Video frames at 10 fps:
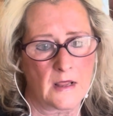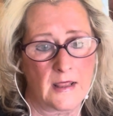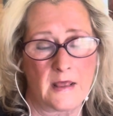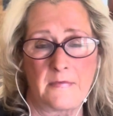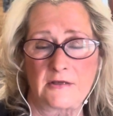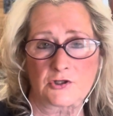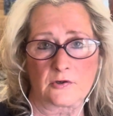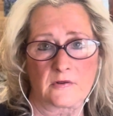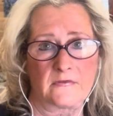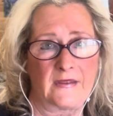And make sure
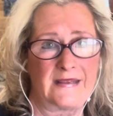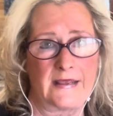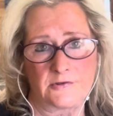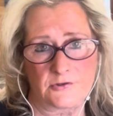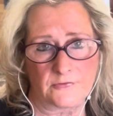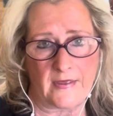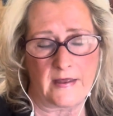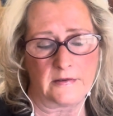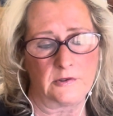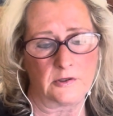that they enter
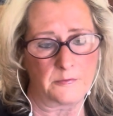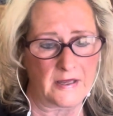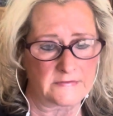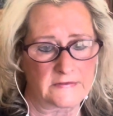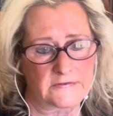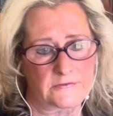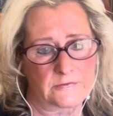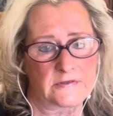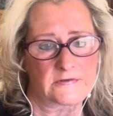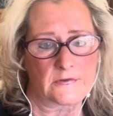that in your pet's
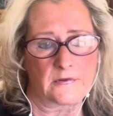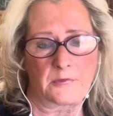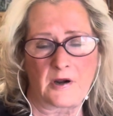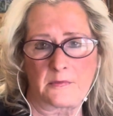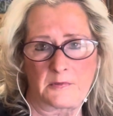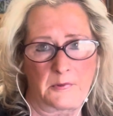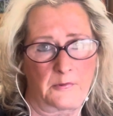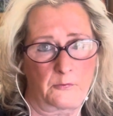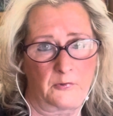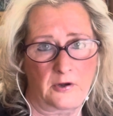history so that proper
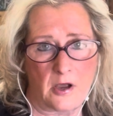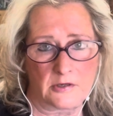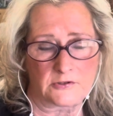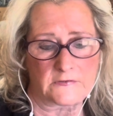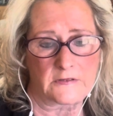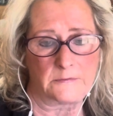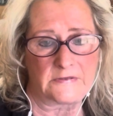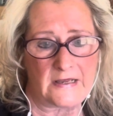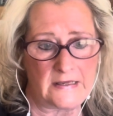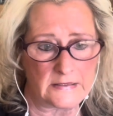precautions can be
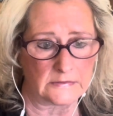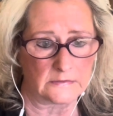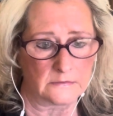taken.